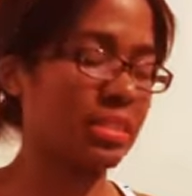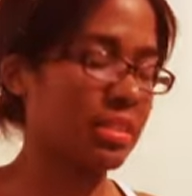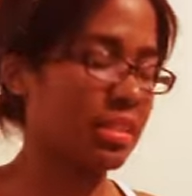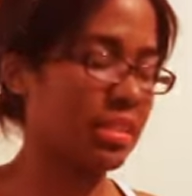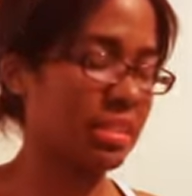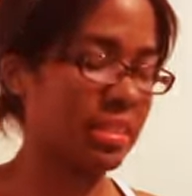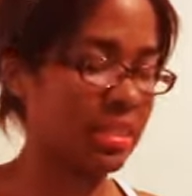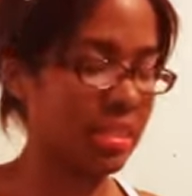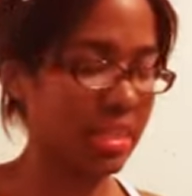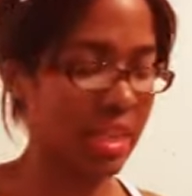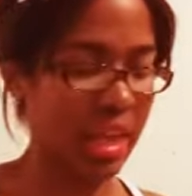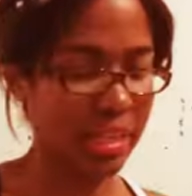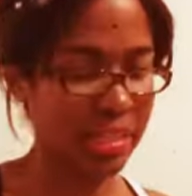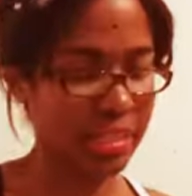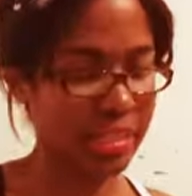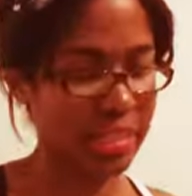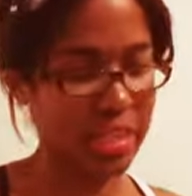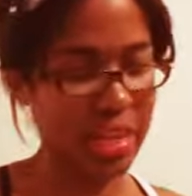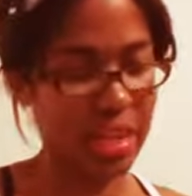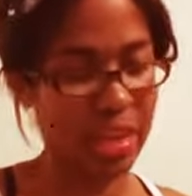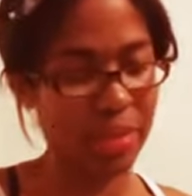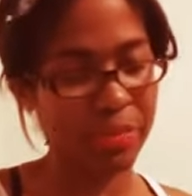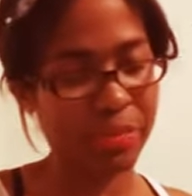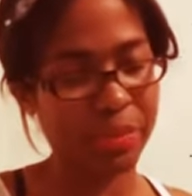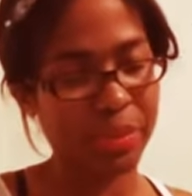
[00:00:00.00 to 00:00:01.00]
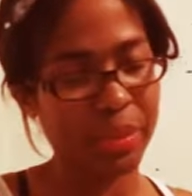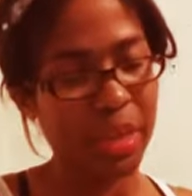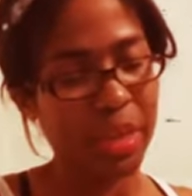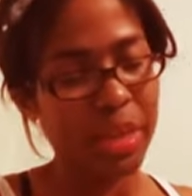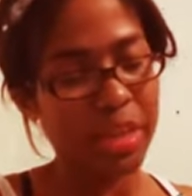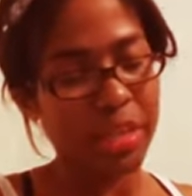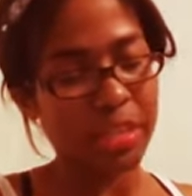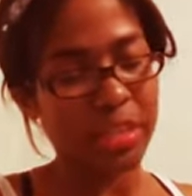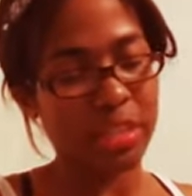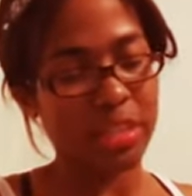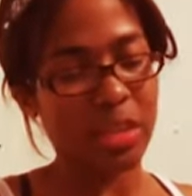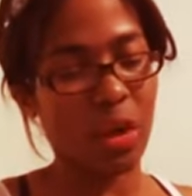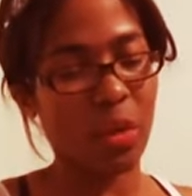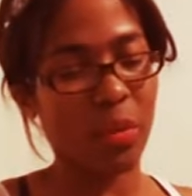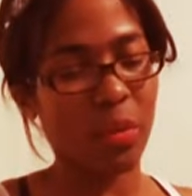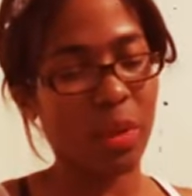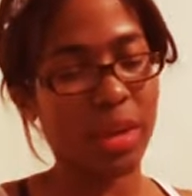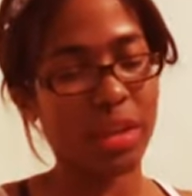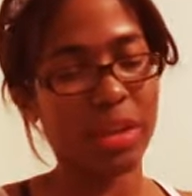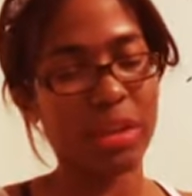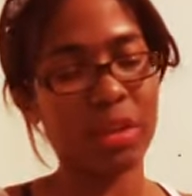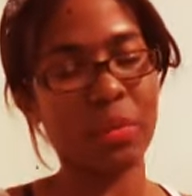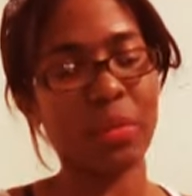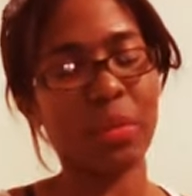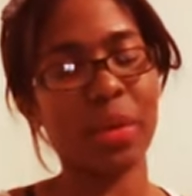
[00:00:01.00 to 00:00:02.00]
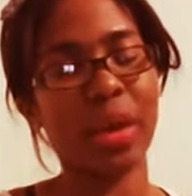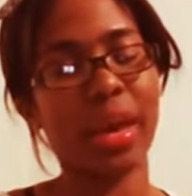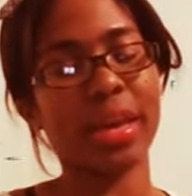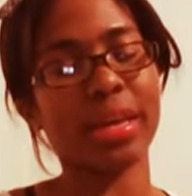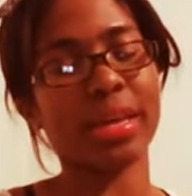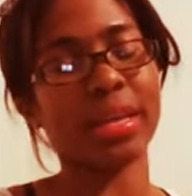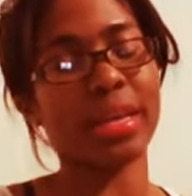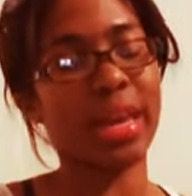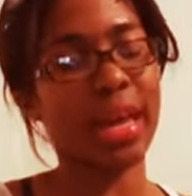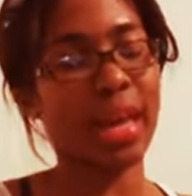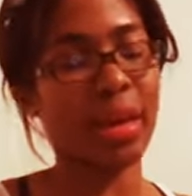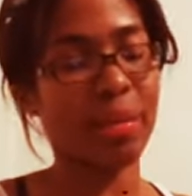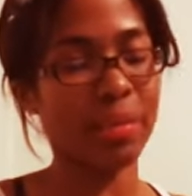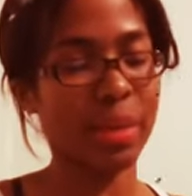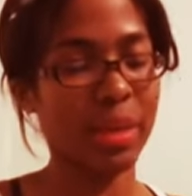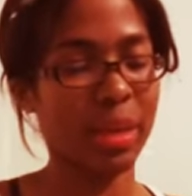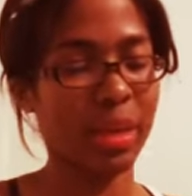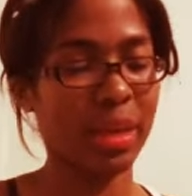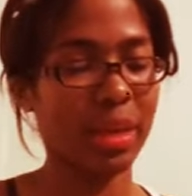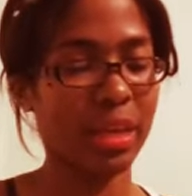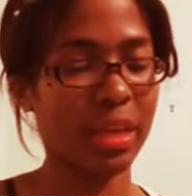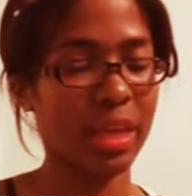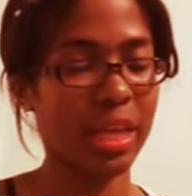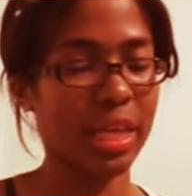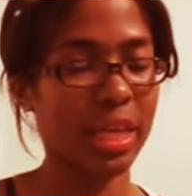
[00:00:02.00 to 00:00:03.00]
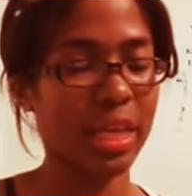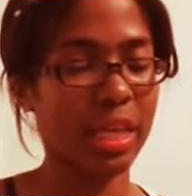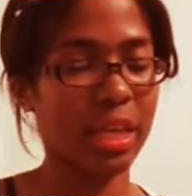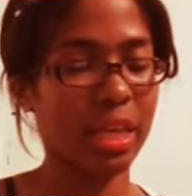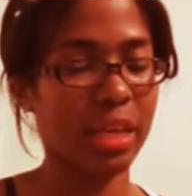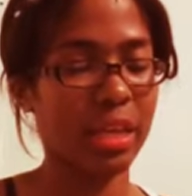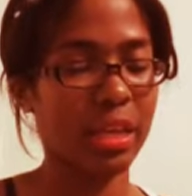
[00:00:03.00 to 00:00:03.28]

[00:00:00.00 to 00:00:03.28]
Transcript: disgusting. So anyway, Kemi